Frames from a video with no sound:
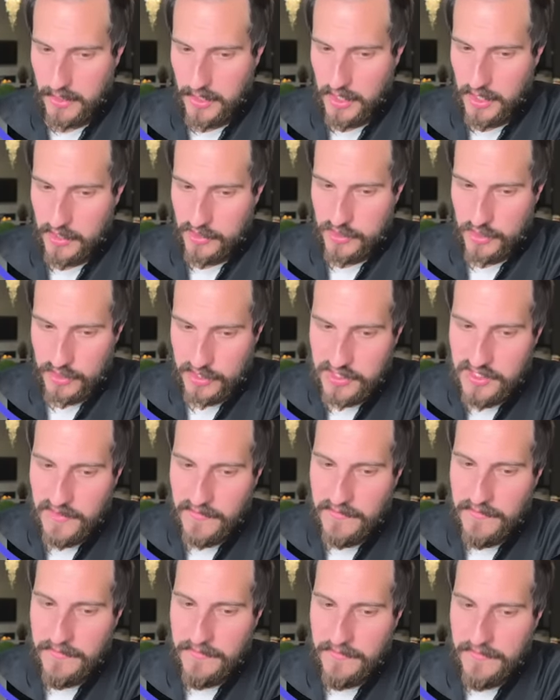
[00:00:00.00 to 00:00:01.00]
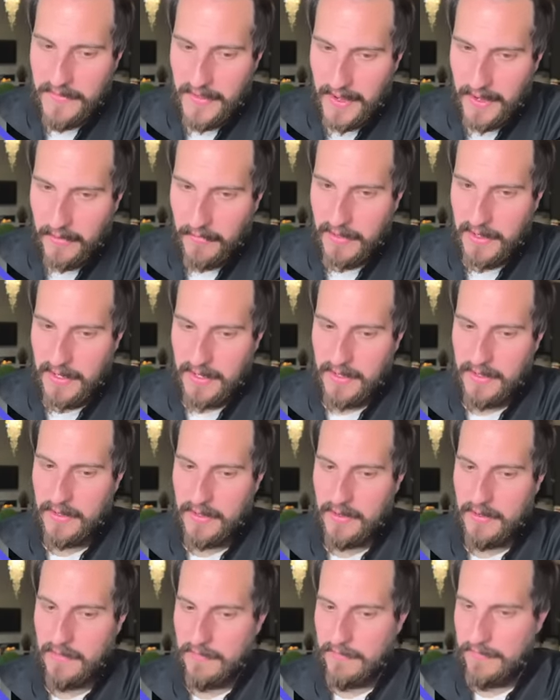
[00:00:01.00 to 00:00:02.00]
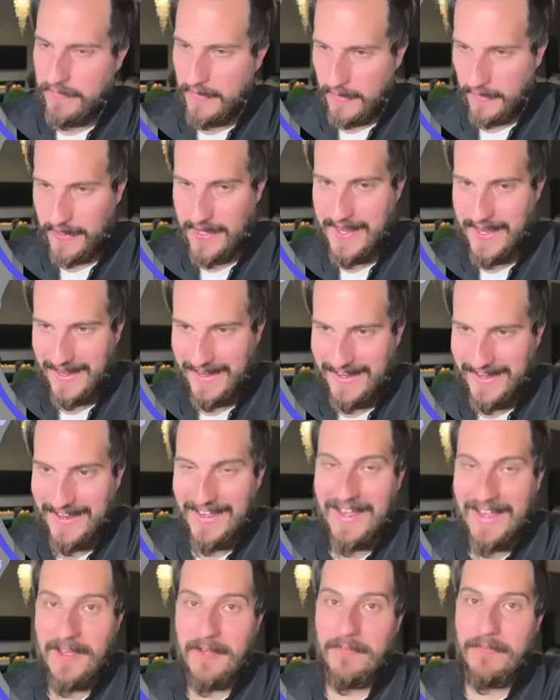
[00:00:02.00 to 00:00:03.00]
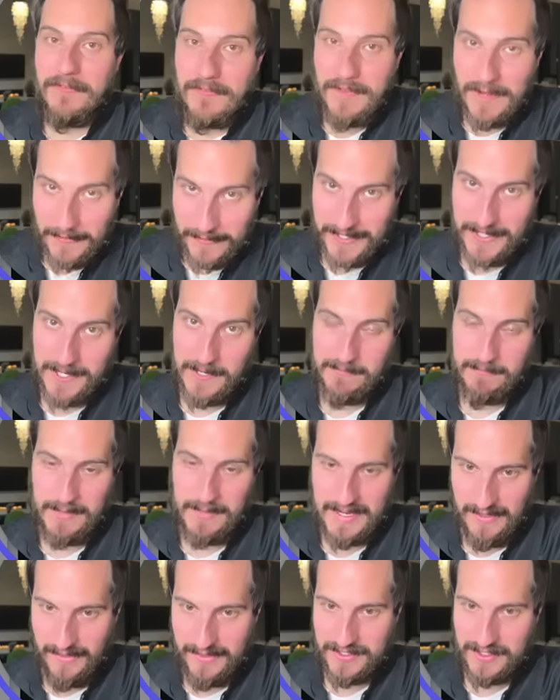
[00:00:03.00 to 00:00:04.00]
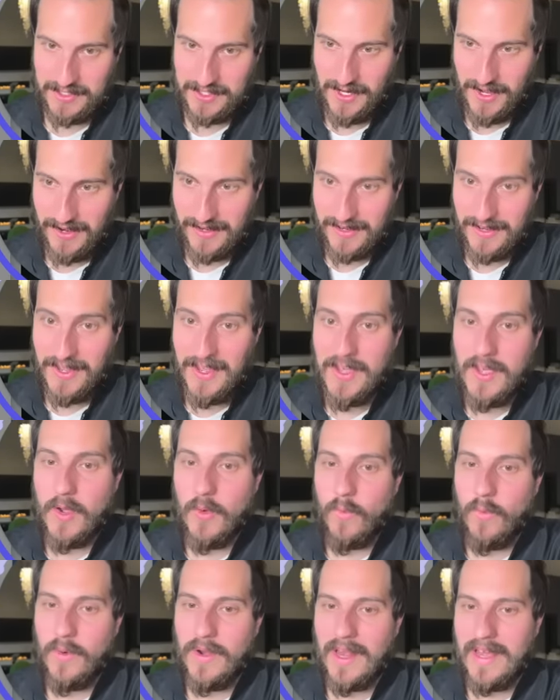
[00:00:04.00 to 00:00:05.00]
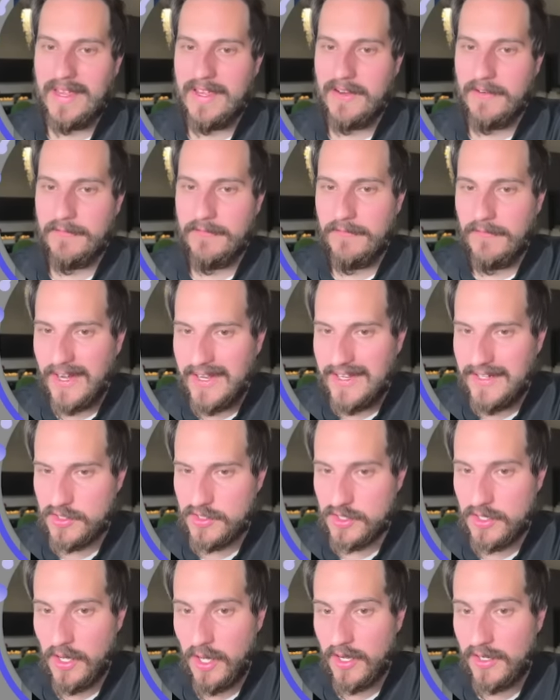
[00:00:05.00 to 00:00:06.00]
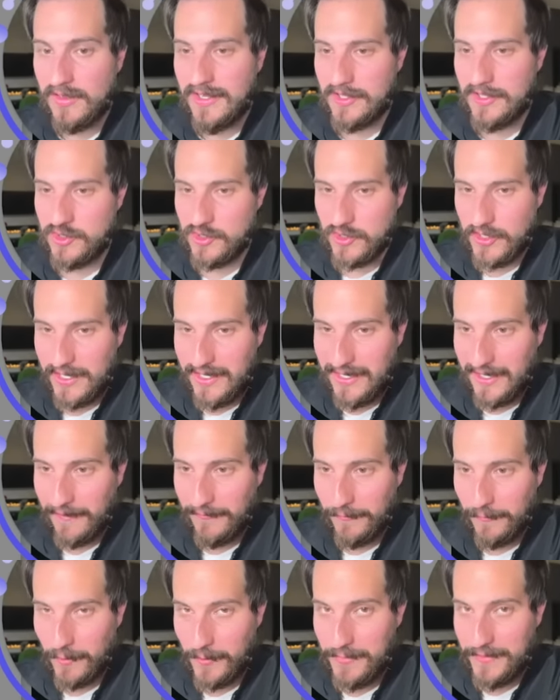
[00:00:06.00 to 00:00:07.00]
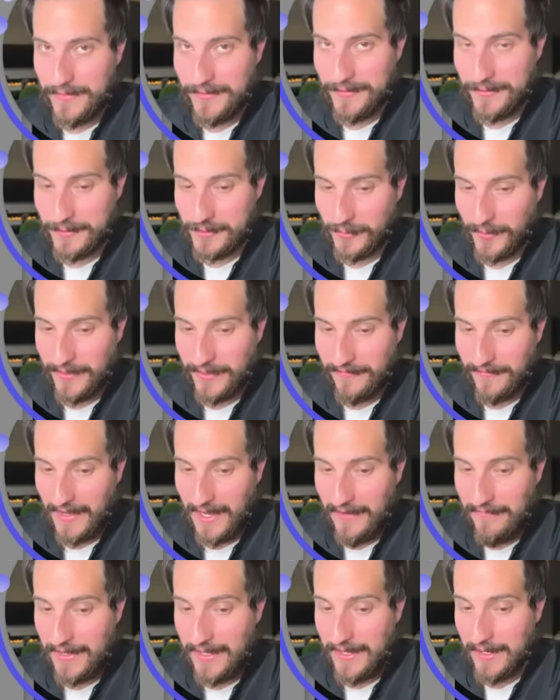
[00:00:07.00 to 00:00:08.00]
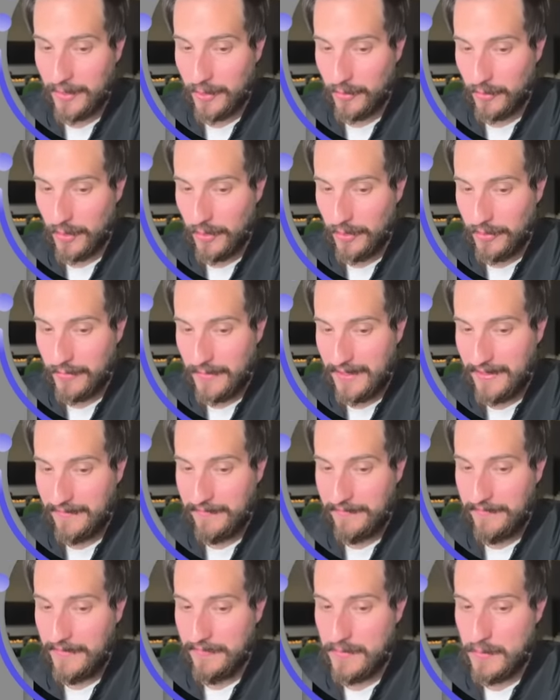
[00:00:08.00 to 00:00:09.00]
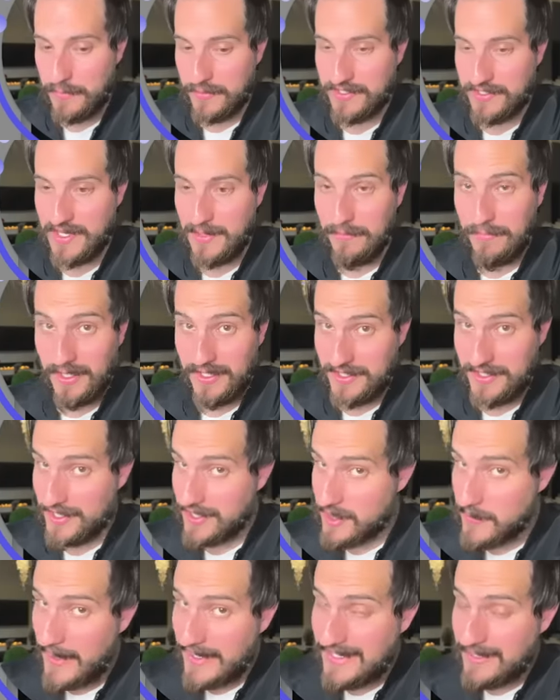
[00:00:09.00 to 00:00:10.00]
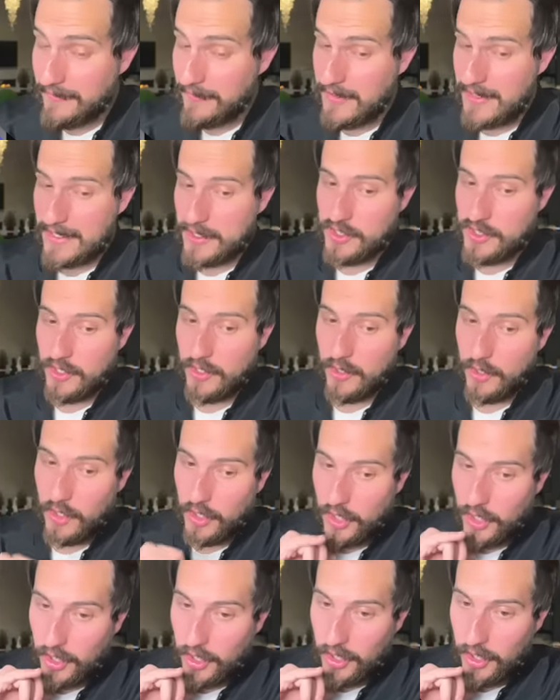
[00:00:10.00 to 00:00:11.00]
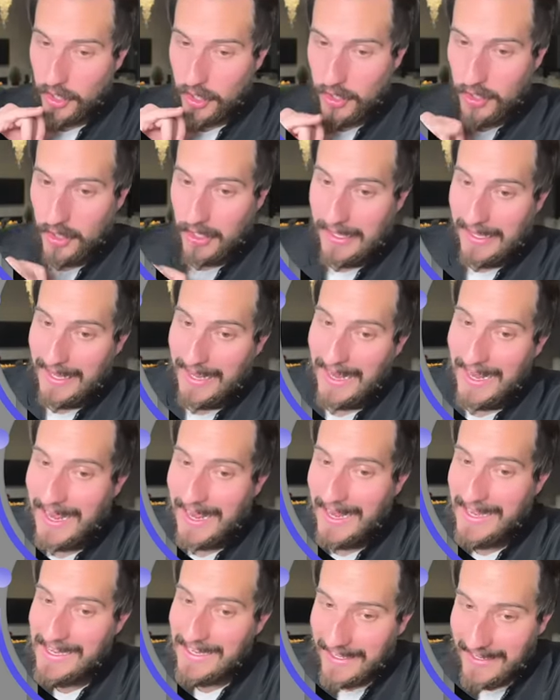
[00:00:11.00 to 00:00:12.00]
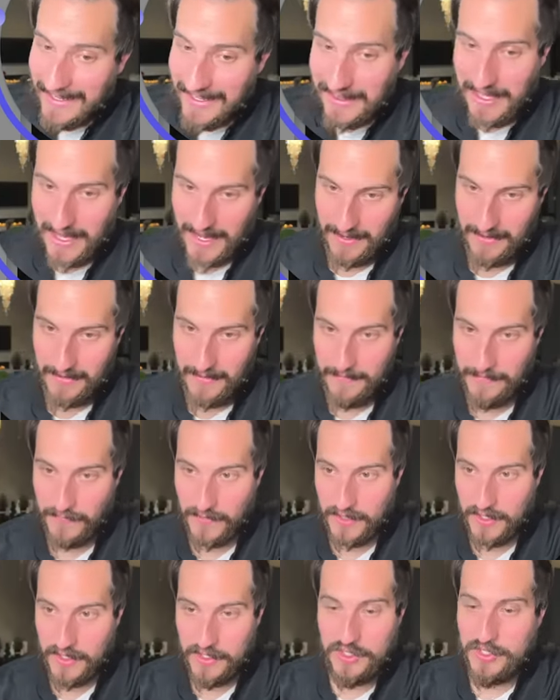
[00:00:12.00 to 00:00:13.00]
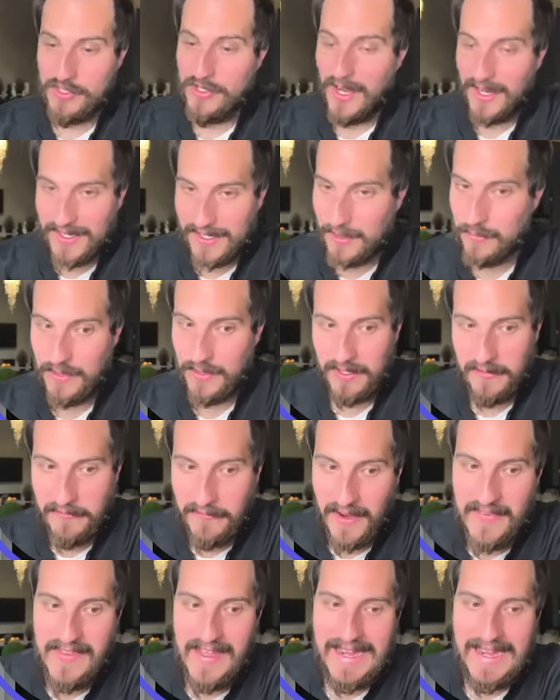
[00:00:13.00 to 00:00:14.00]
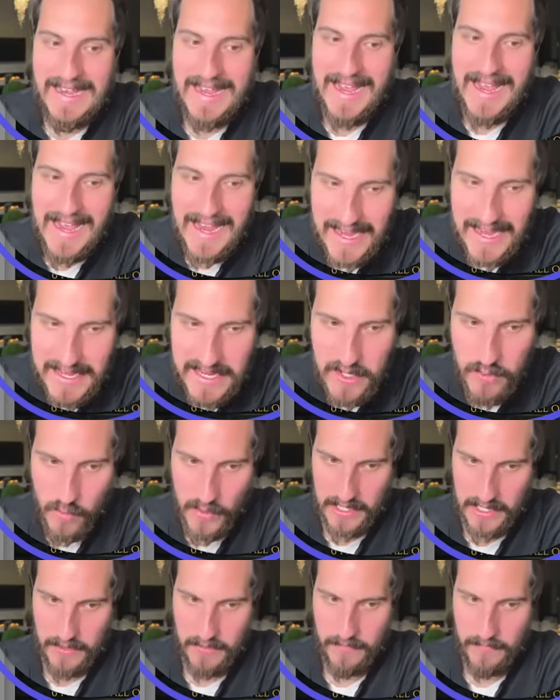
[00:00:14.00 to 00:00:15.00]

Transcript: So this is a very, very, very compelling stock. When I can find a stock that's trading at a forward P under 25 and a growth rate of 50% plus expected for next year, oh, I like that because you're not going to really find that anywhere.